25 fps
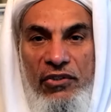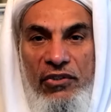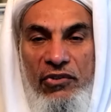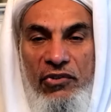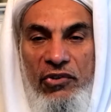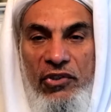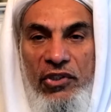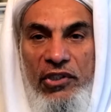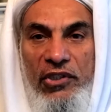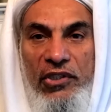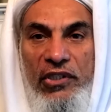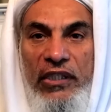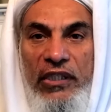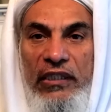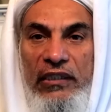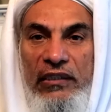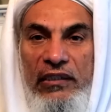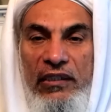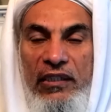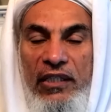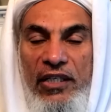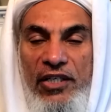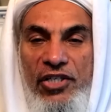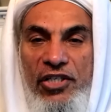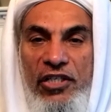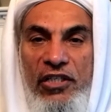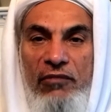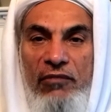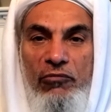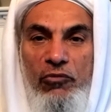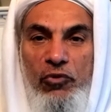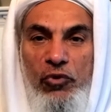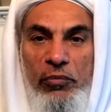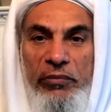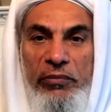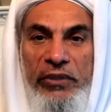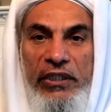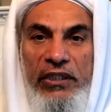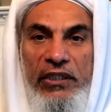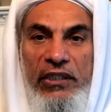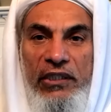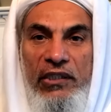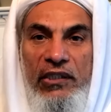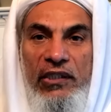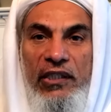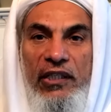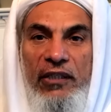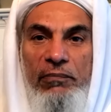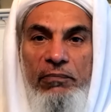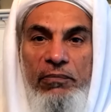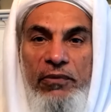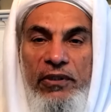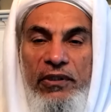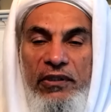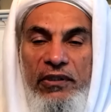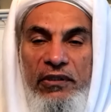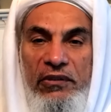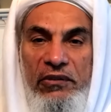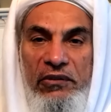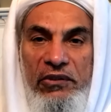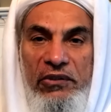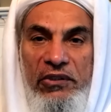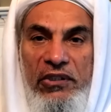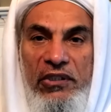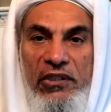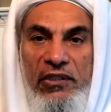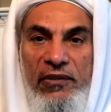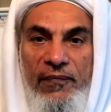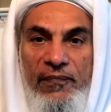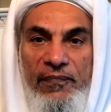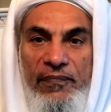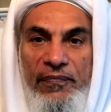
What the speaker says: So the translation movement that produced